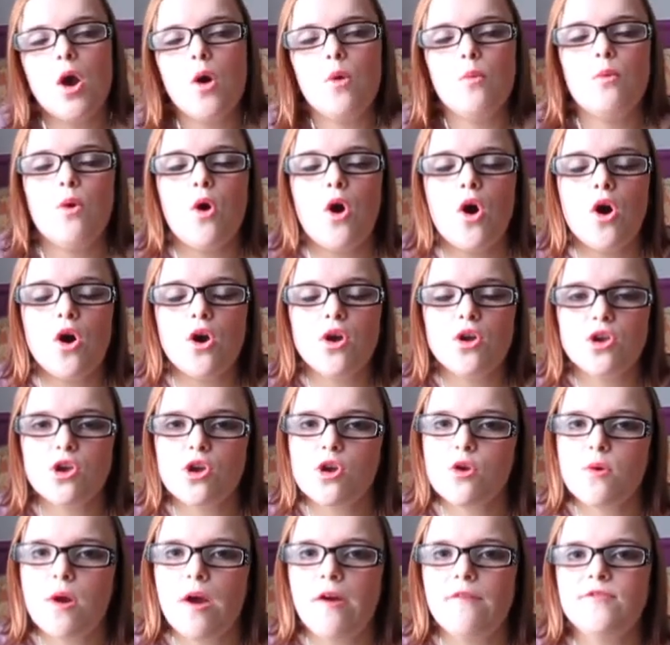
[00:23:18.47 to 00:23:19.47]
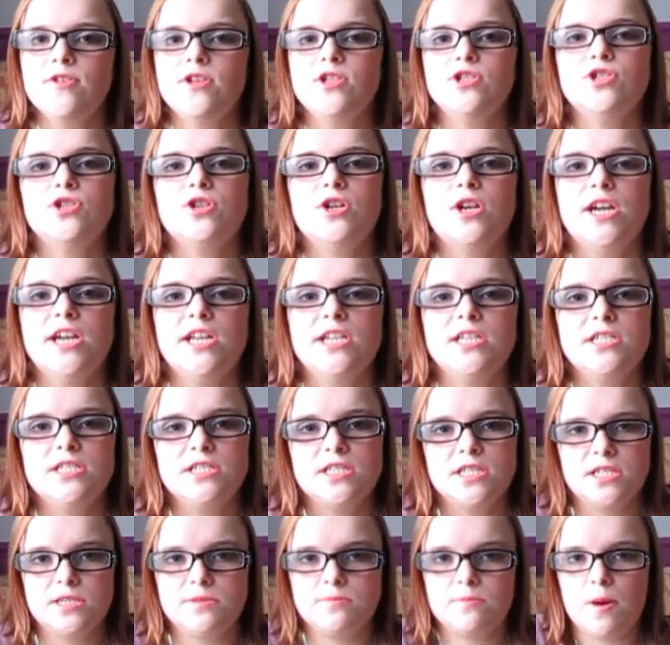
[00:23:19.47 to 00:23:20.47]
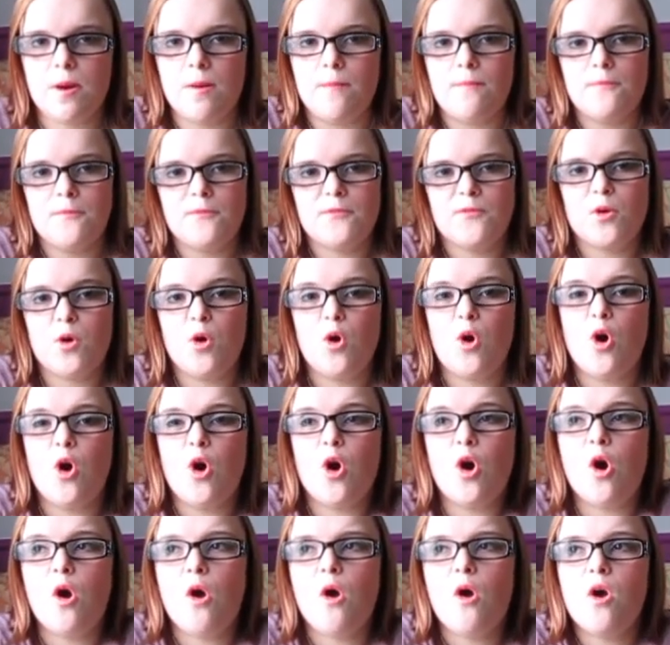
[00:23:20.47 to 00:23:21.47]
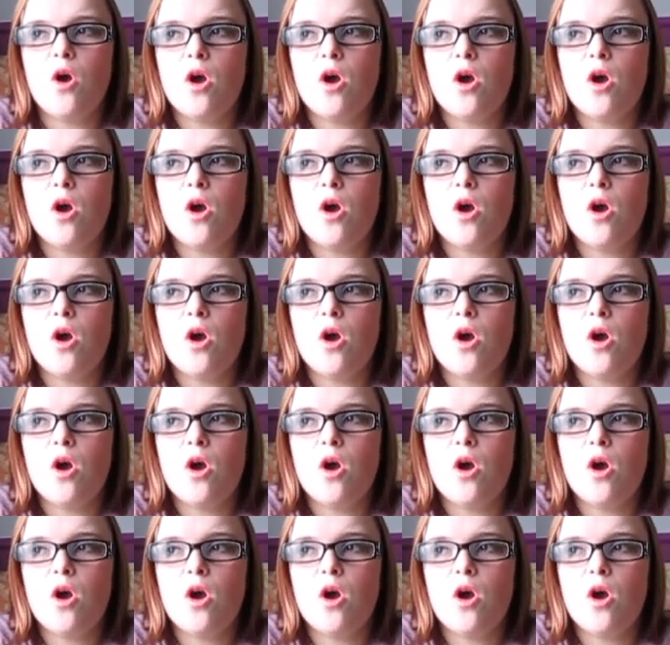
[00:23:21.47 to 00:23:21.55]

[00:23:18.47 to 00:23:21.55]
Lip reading: what you have enjoyed this month, or